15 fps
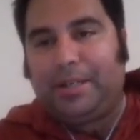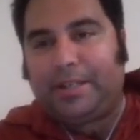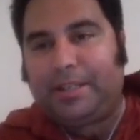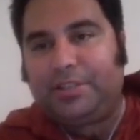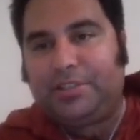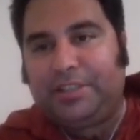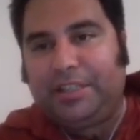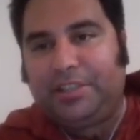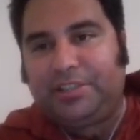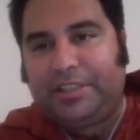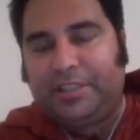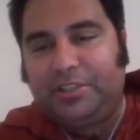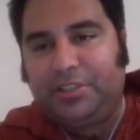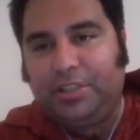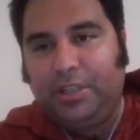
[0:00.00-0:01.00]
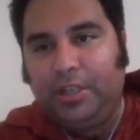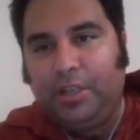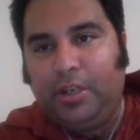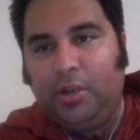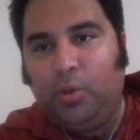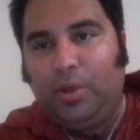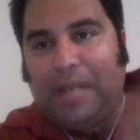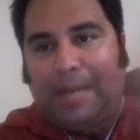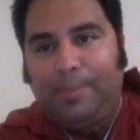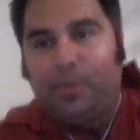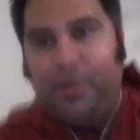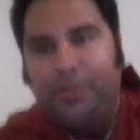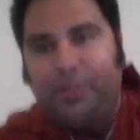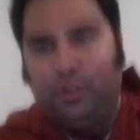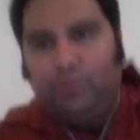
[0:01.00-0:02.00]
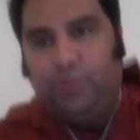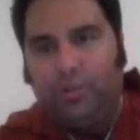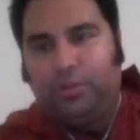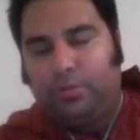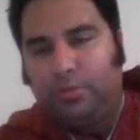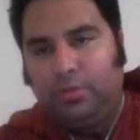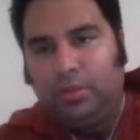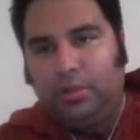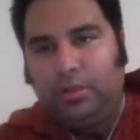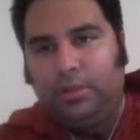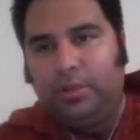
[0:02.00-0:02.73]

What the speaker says: American citizens, what happened with Uhuru?